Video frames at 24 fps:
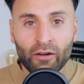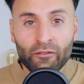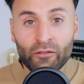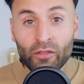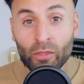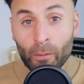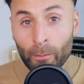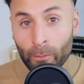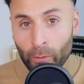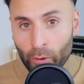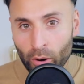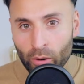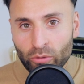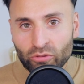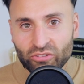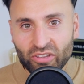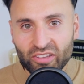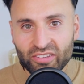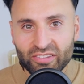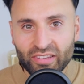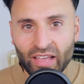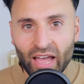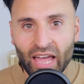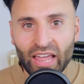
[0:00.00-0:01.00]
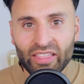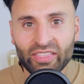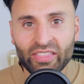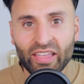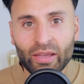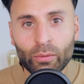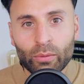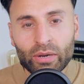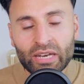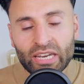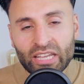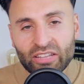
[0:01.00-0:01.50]
Now for the process side,
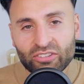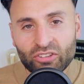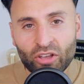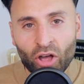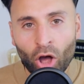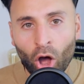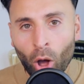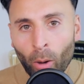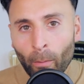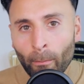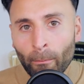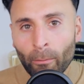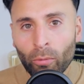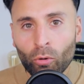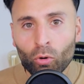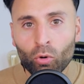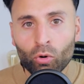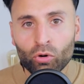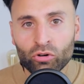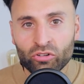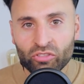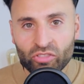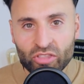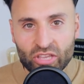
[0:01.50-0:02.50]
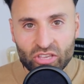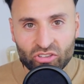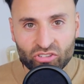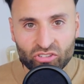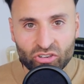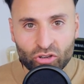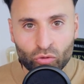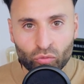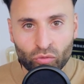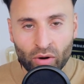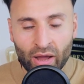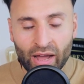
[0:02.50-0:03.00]
they would need to onboard these
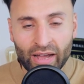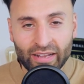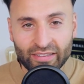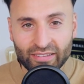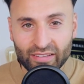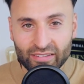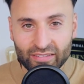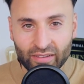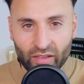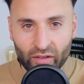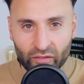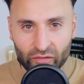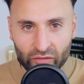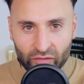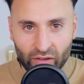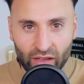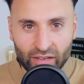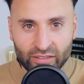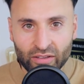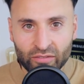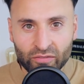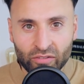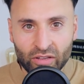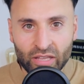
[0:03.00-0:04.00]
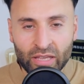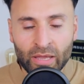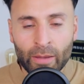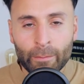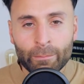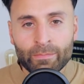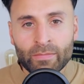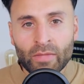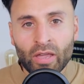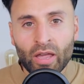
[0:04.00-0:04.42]
new writers effectively